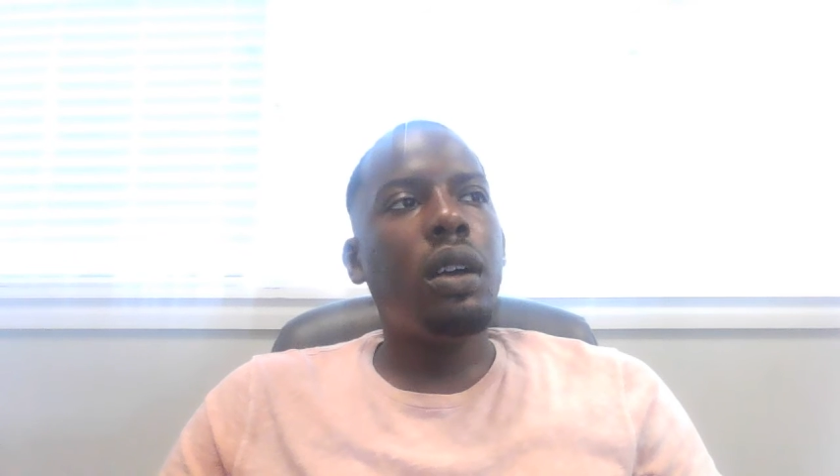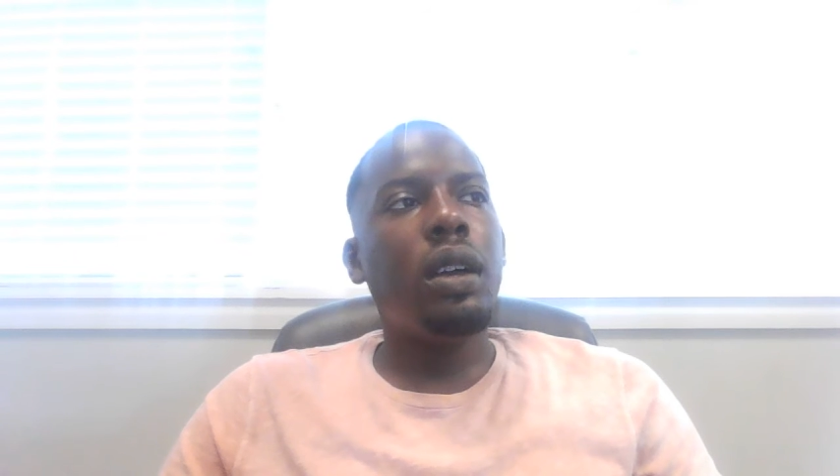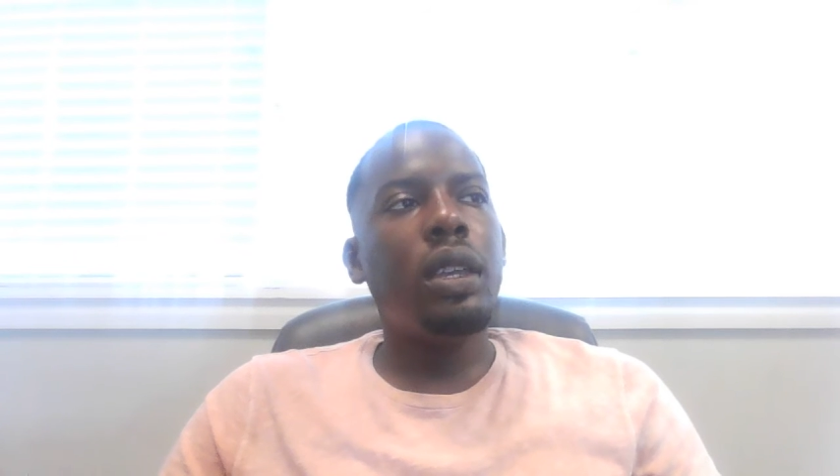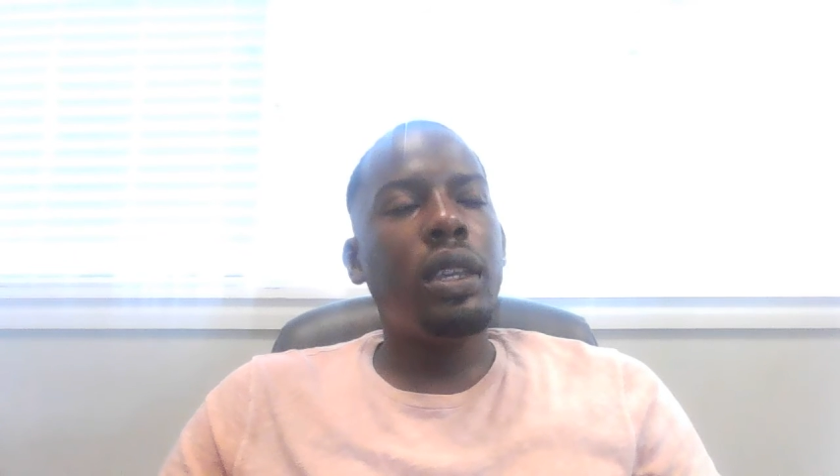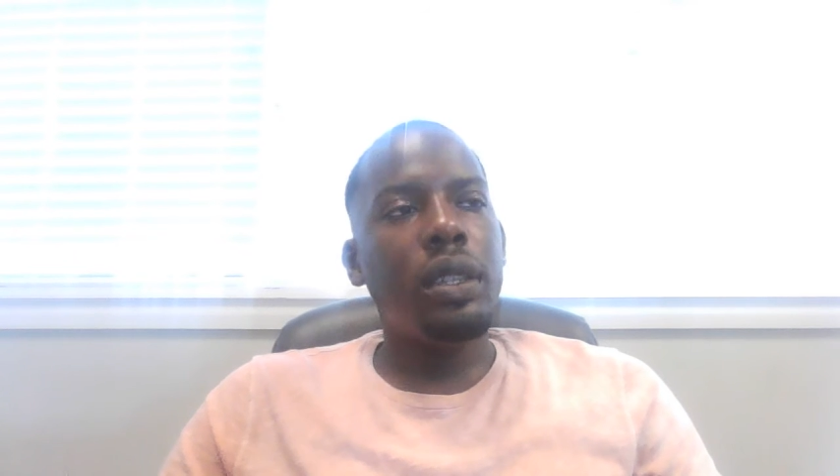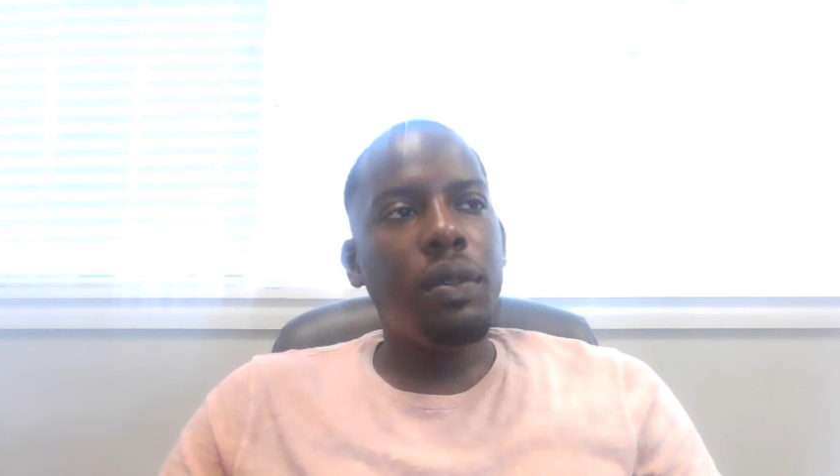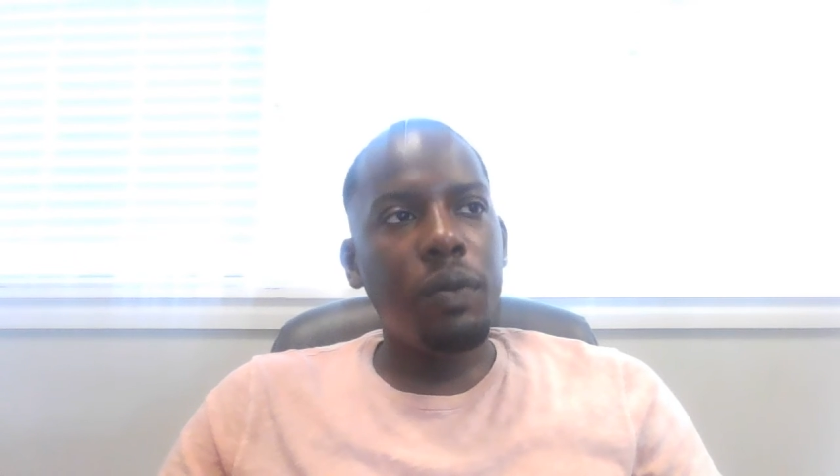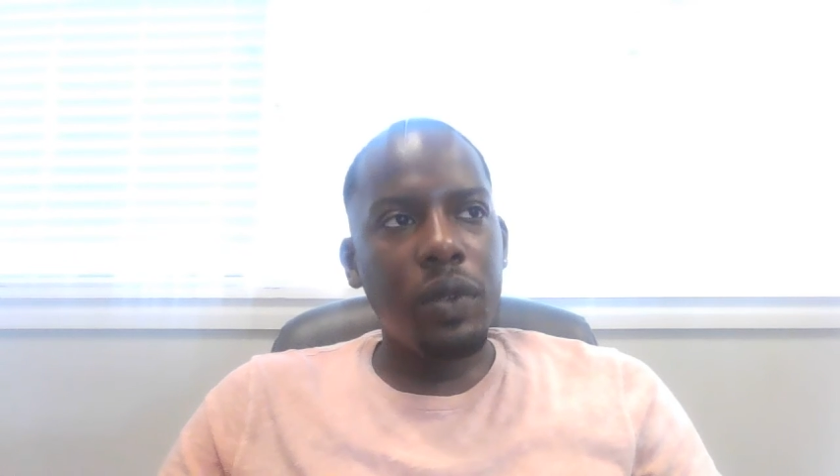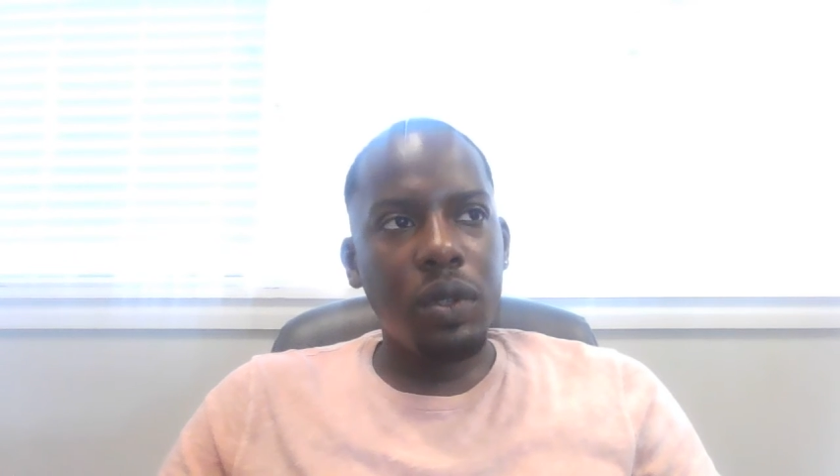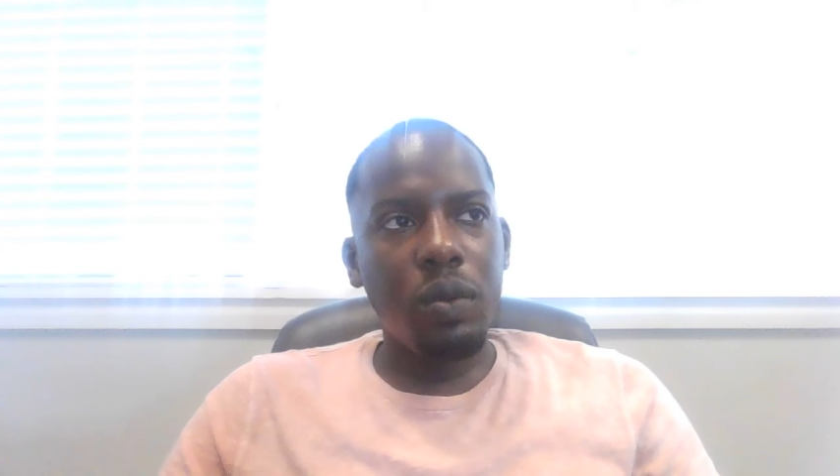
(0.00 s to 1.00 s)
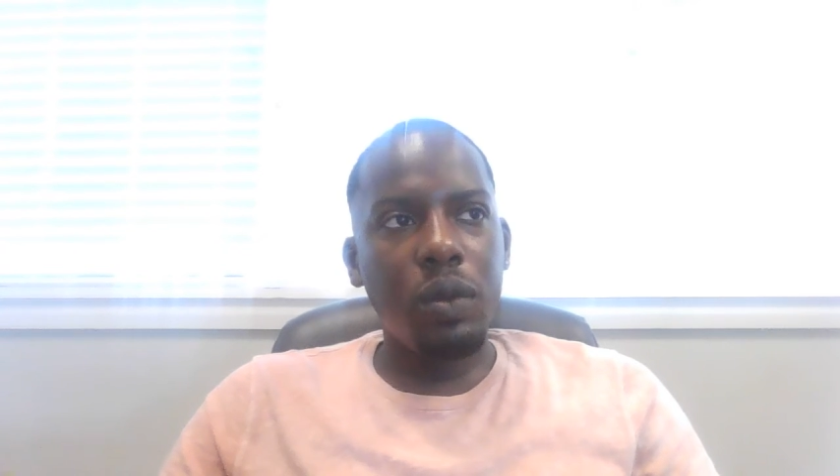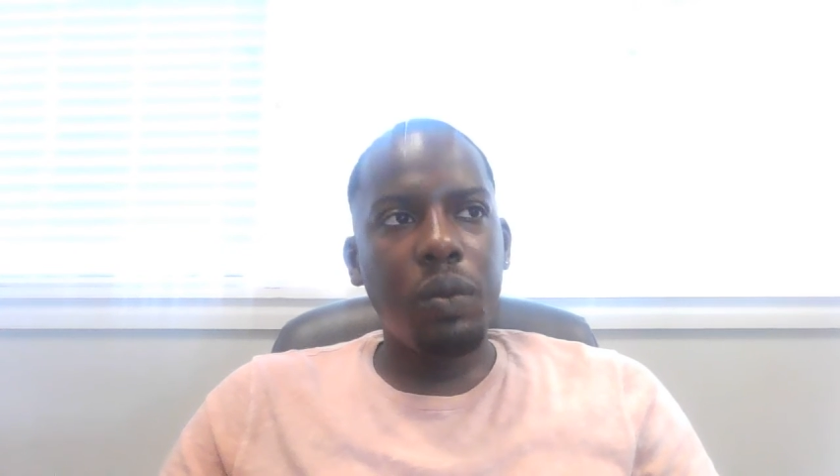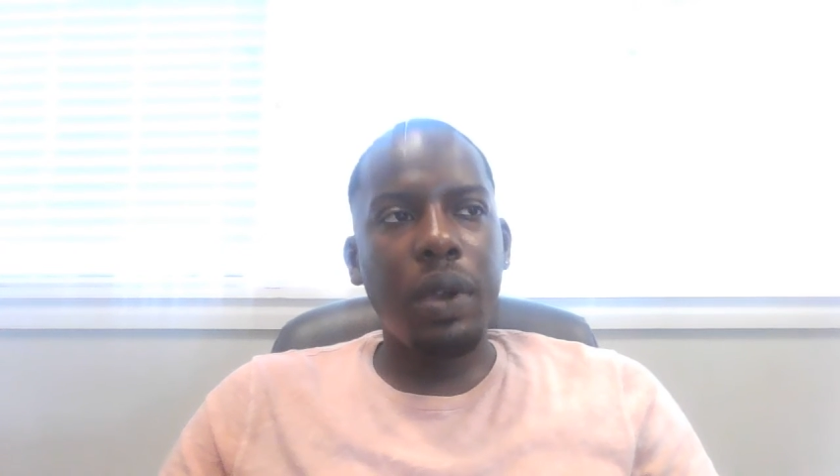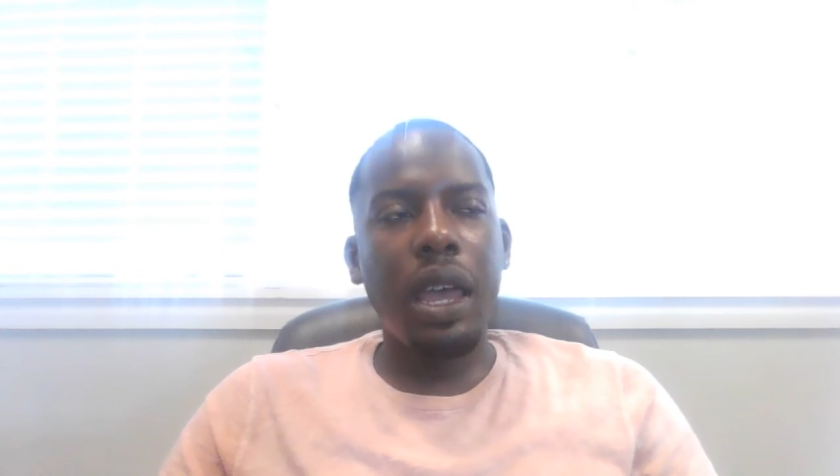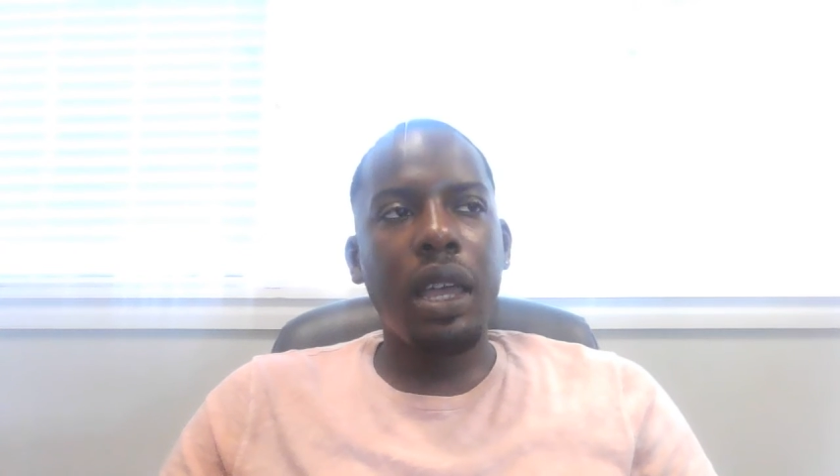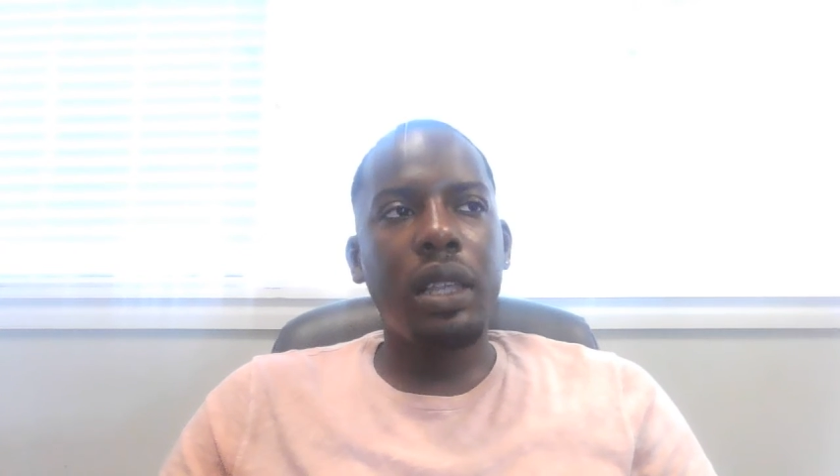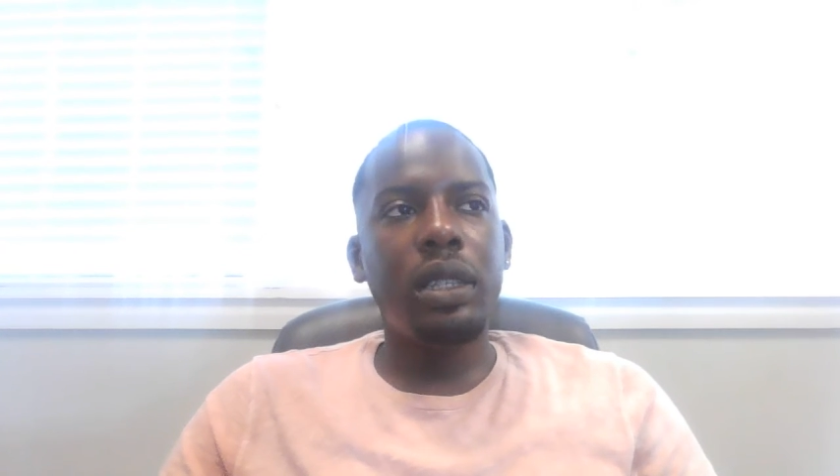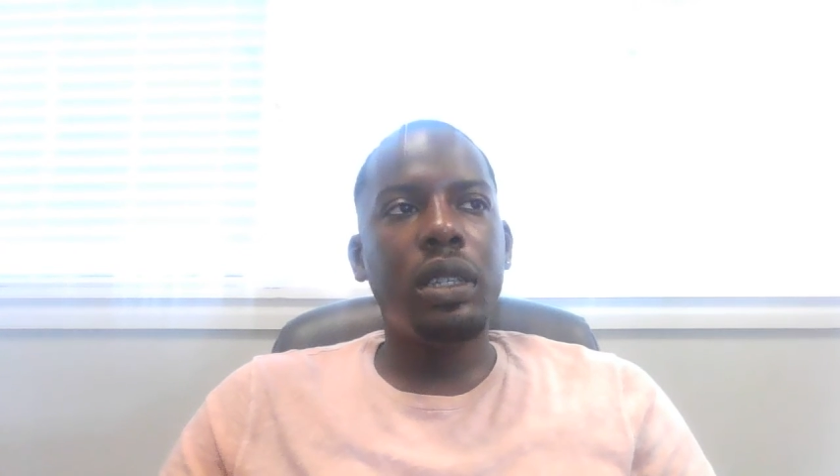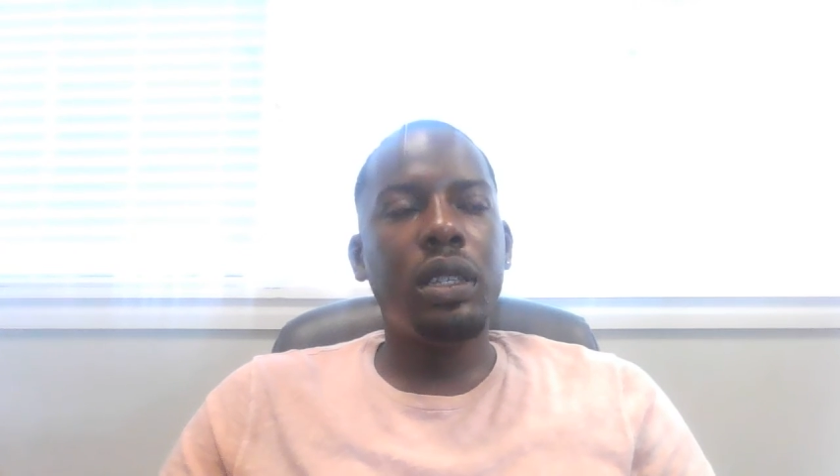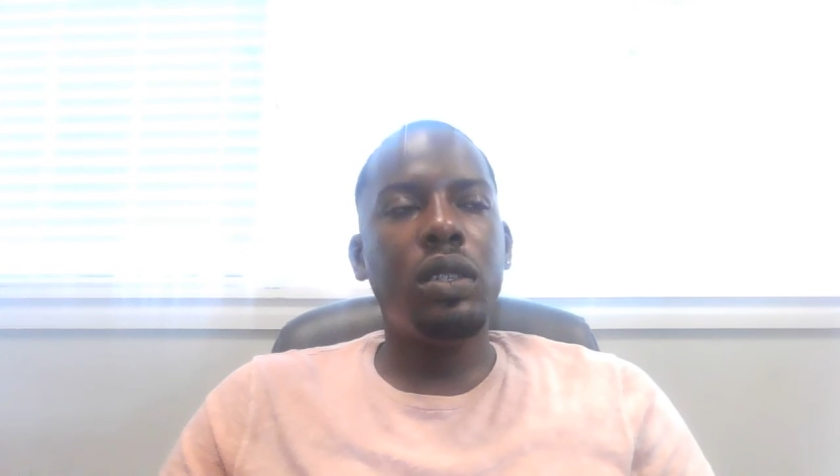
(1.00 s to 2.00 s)
an individual
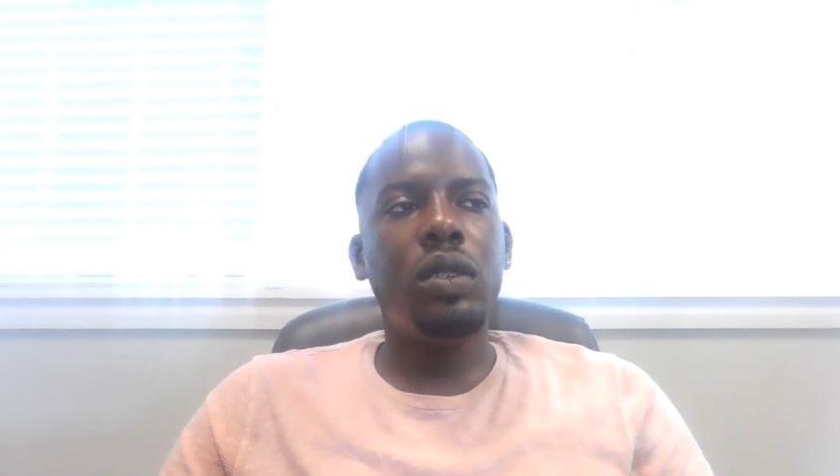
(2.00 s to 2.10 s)
wise and